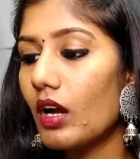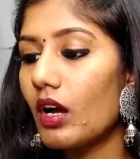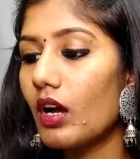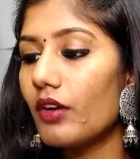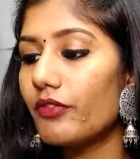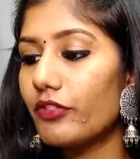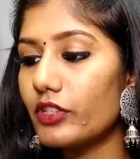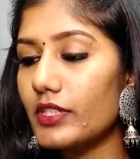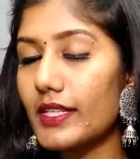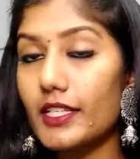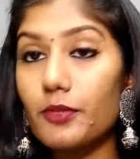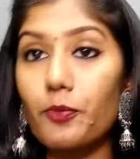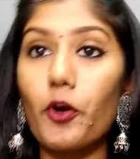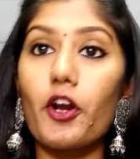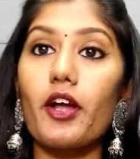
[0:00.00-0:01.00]
Full
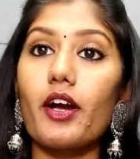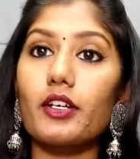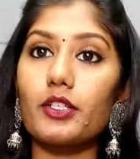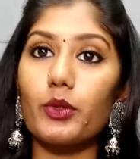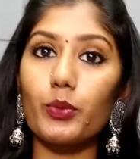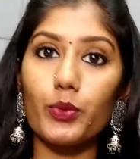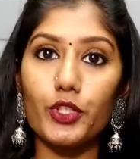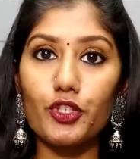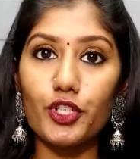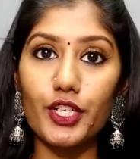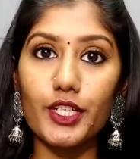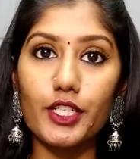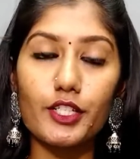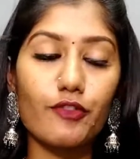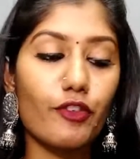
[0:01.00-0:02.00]
size product which
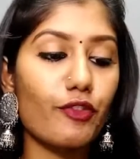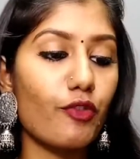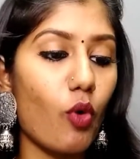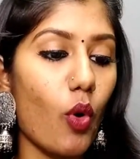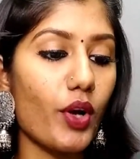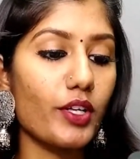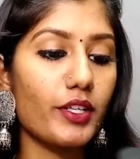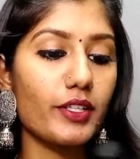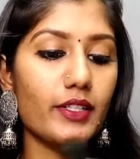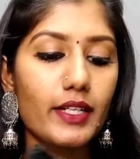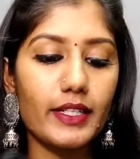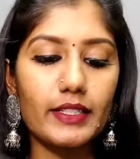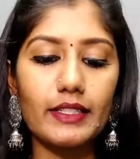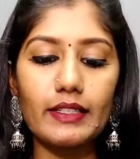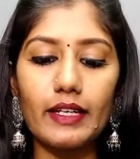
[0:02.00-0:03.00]
retails for
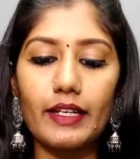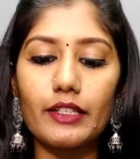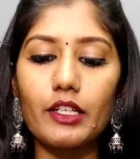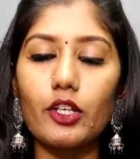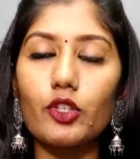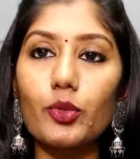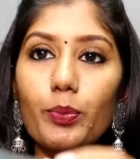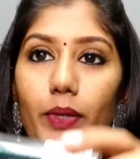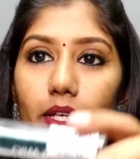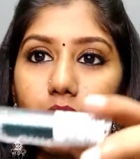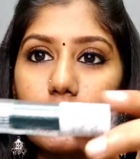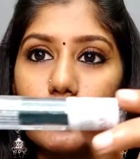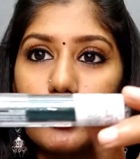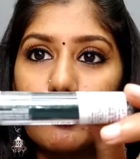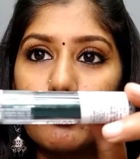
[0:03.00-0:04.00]
499
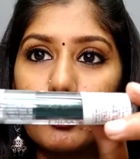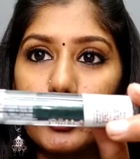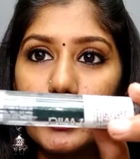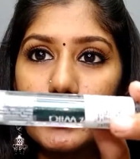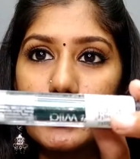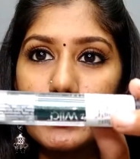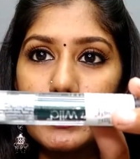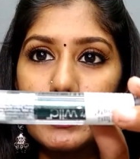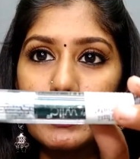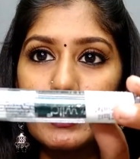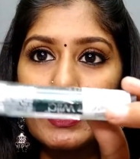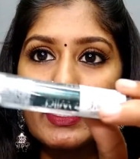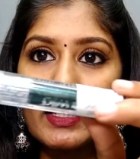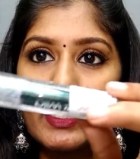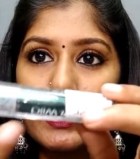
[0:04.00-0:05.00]
rupees. If you can see,
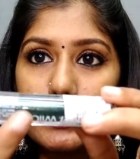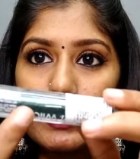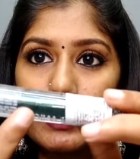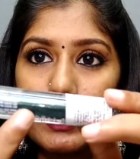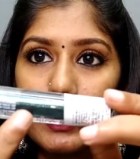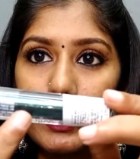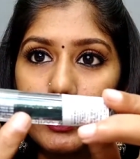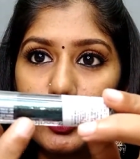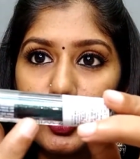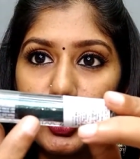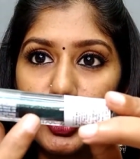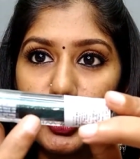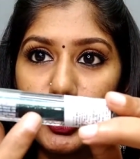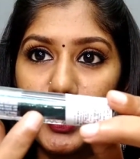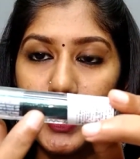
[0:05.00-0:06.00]
this is the
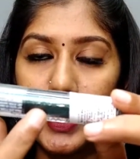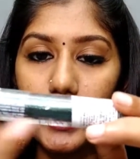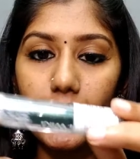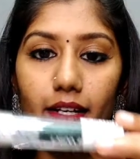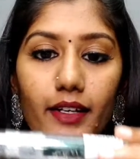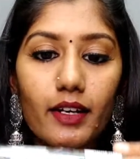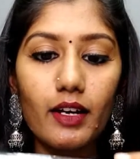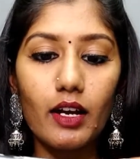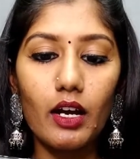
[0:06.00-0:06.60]
shade.